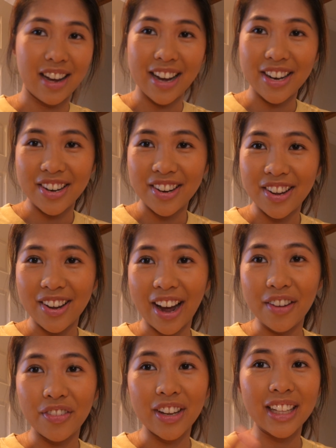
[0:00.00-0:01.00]
I don't know,
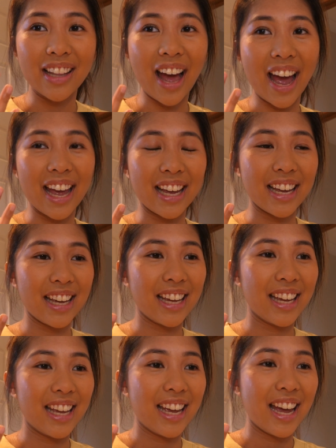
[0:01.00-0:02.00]
I feel like
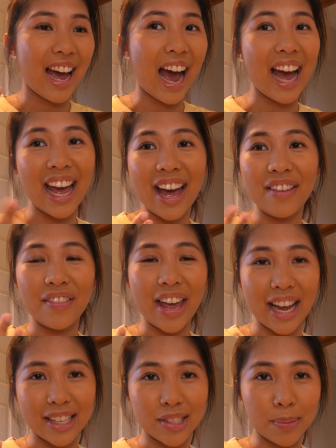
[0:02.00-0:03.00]
I have
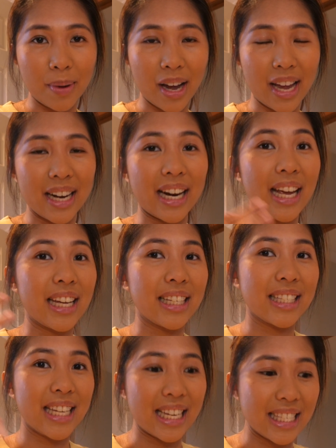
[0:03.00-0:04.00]
eczema and I
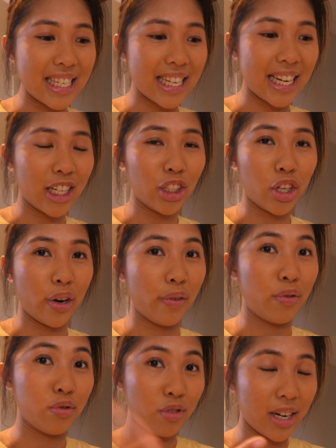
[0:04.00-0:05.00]
tend to get a lot
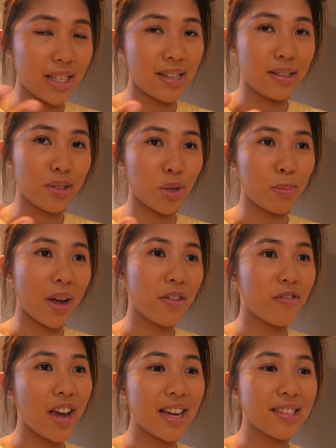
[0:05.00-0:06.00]
of redness on my
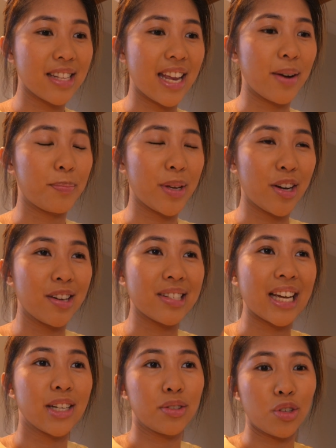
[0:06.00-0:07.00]
face, and because
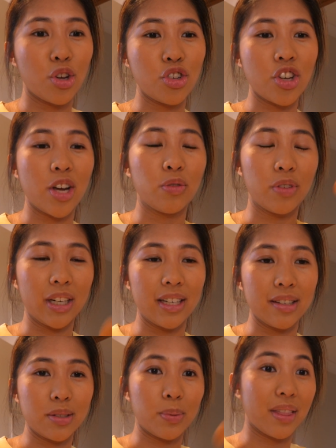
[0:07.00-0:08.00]
I associate
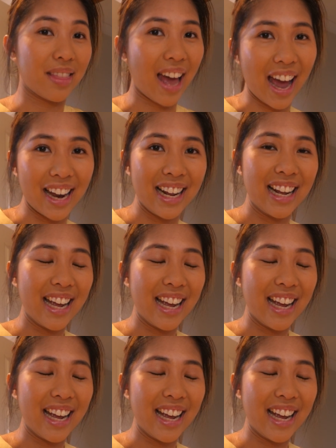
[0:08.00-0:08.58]
redness with that,